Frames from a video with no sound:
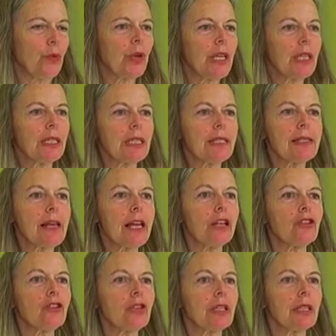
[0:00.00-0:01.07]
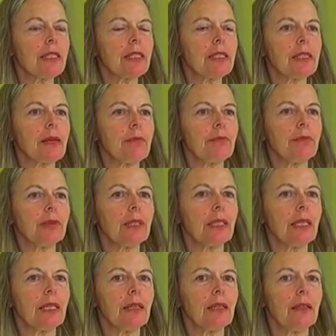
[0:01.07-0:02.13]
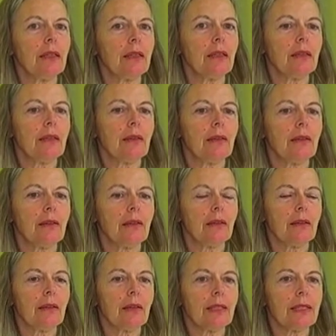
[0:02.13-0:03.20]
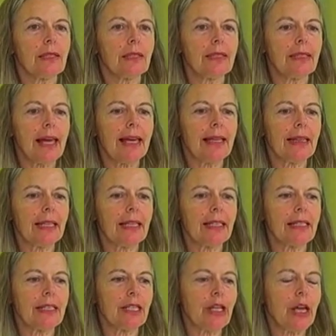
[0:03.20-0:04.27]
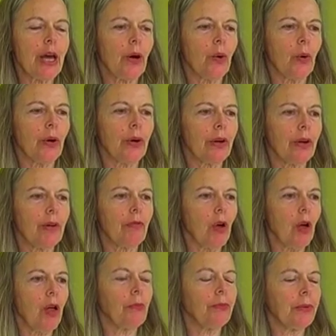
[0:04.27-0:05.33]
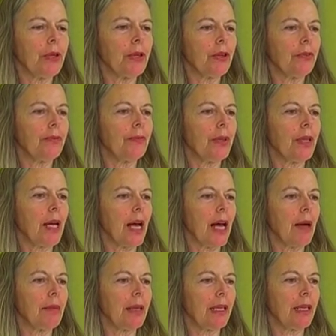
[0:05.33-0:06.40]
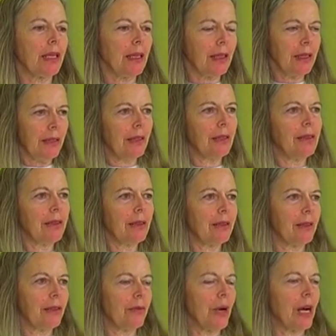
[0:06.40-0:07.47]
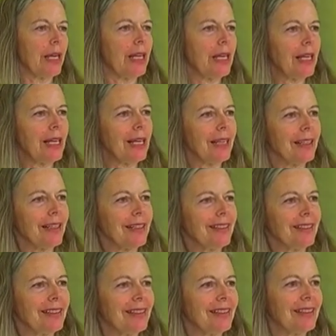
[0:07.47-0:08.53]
Realization is simply the stainless knower of all pure phenomena right here.